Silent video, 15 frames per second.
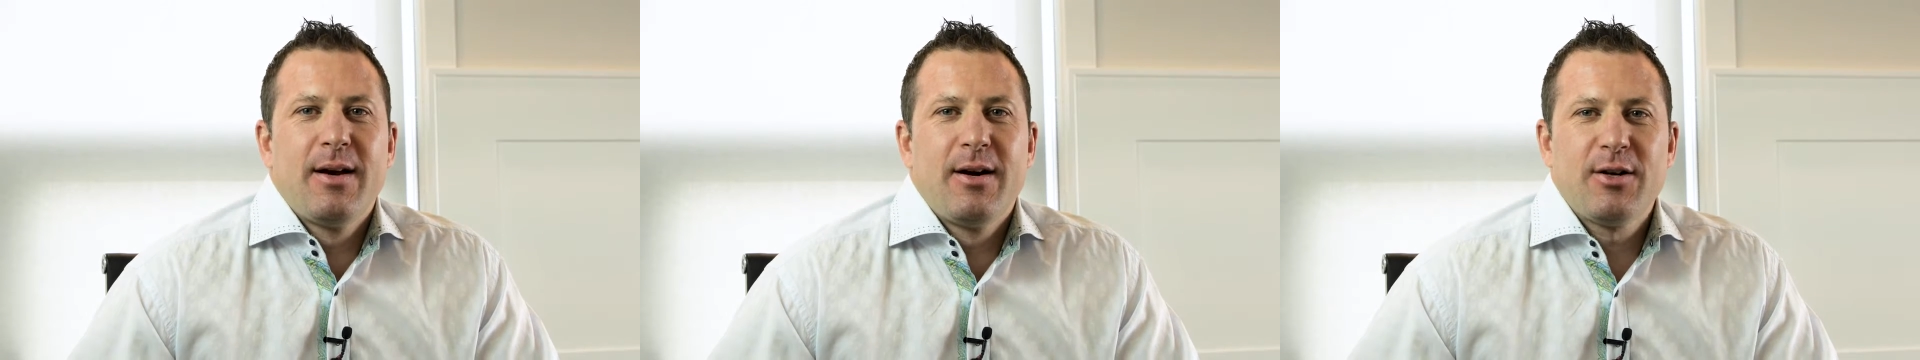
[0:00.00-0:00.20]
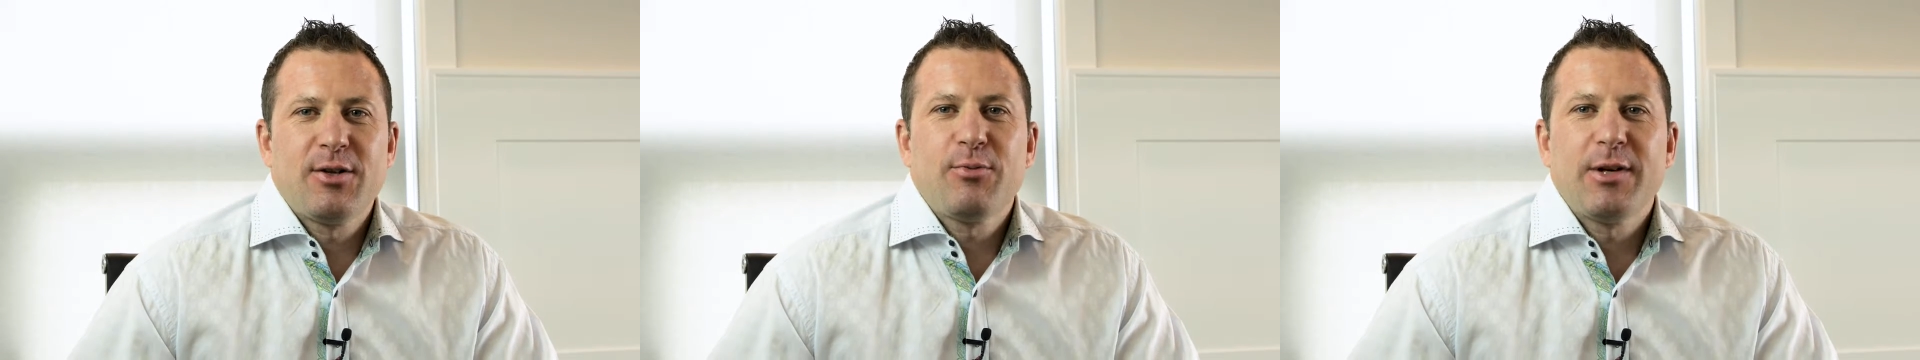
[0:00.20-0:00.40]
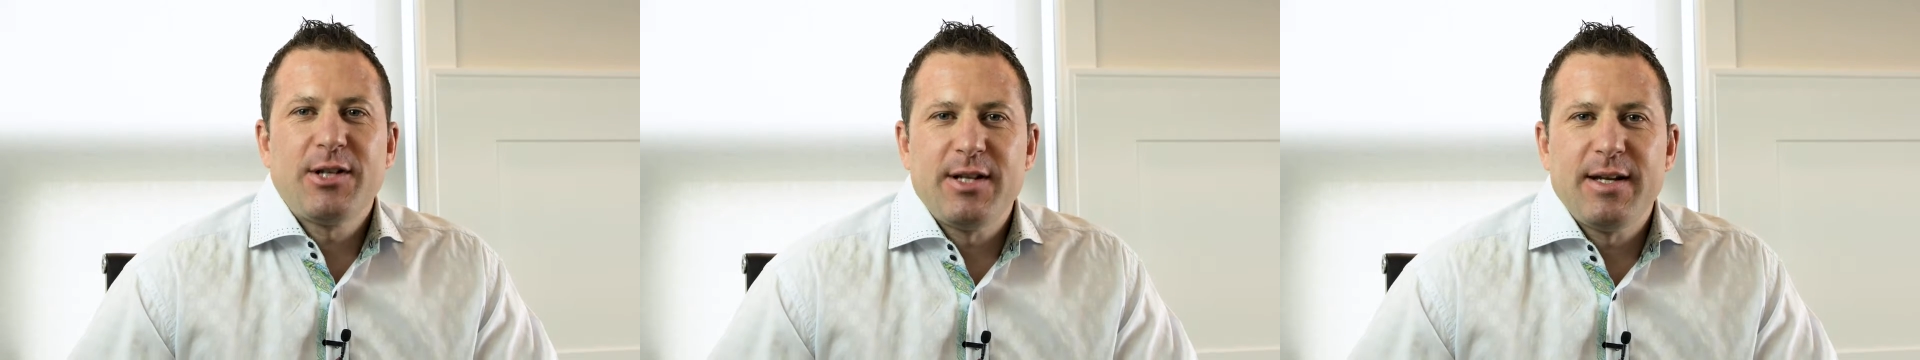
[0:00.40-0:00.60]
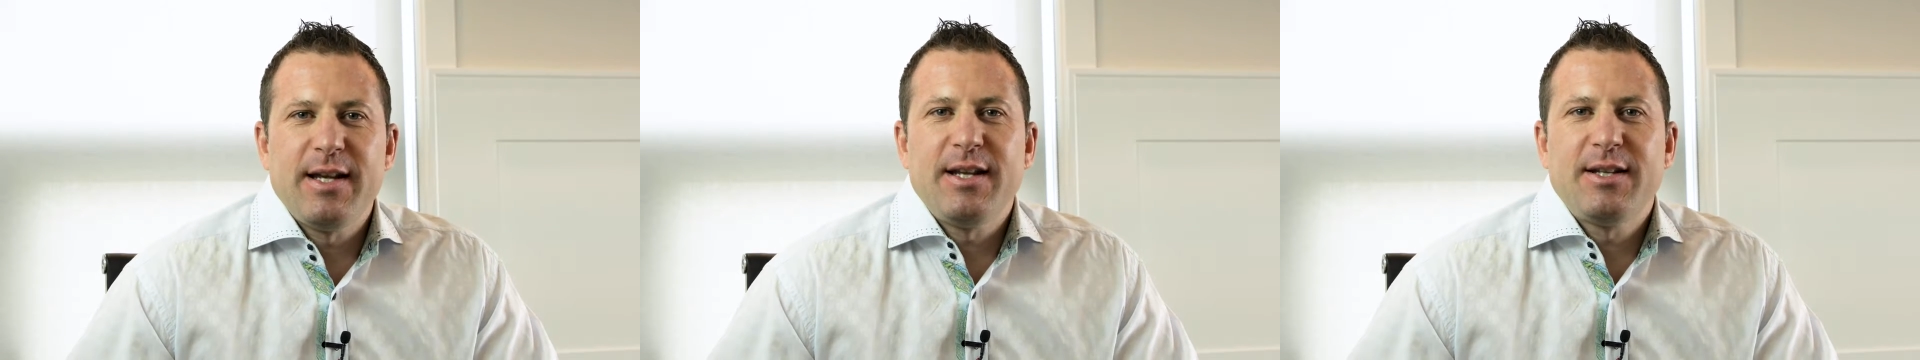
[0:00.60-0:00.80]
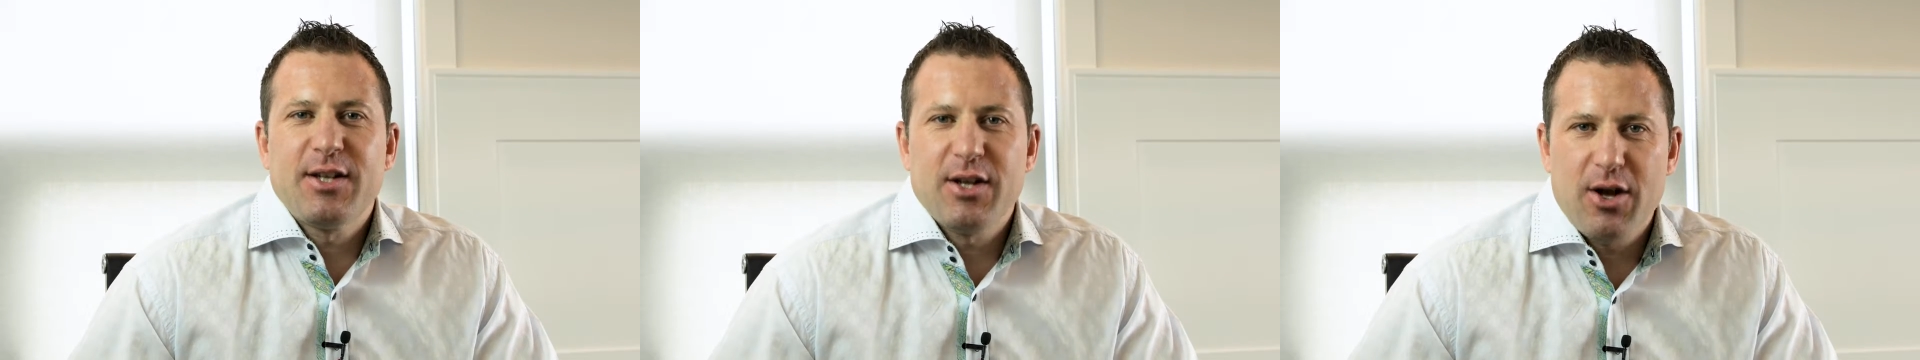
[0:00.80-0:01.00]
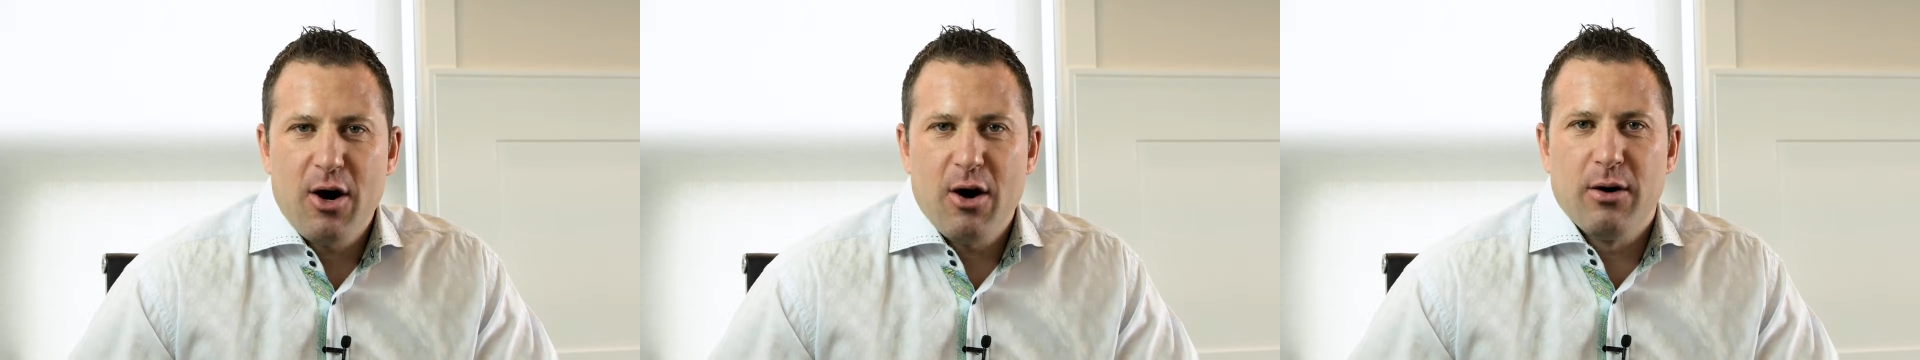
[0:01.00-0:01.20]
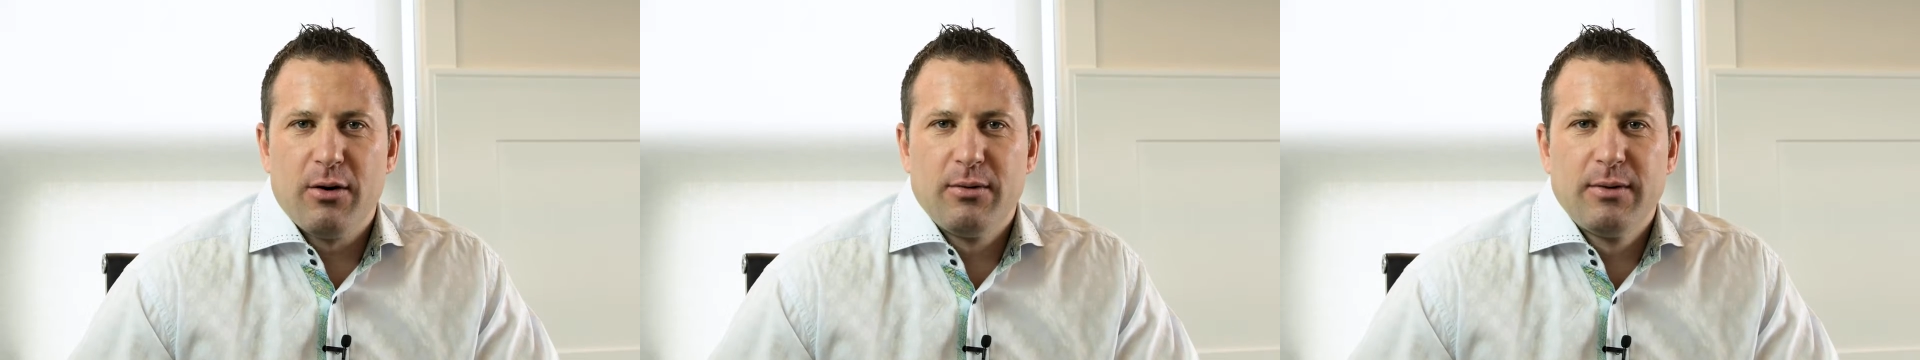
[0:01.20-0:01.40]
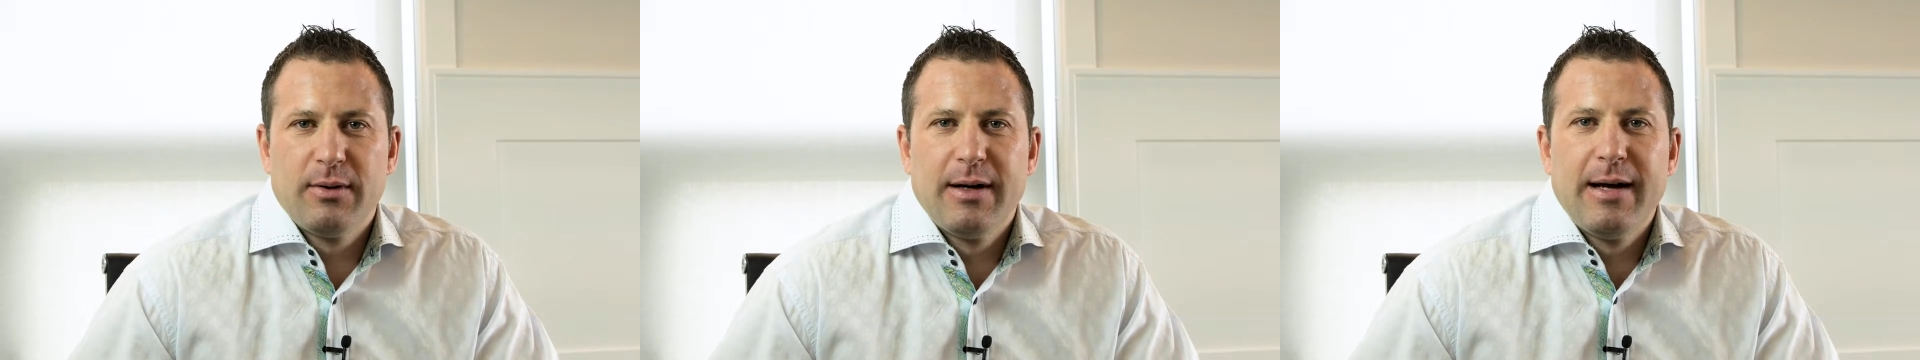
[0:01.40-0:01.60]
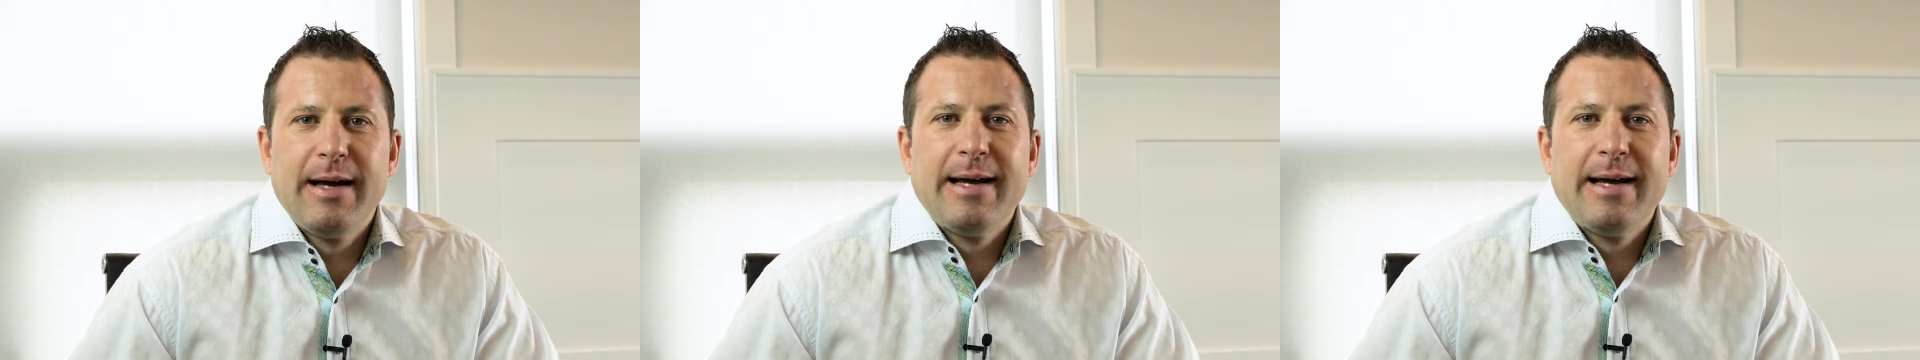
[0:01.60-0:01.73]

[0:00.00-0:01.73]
Here's what you need to know.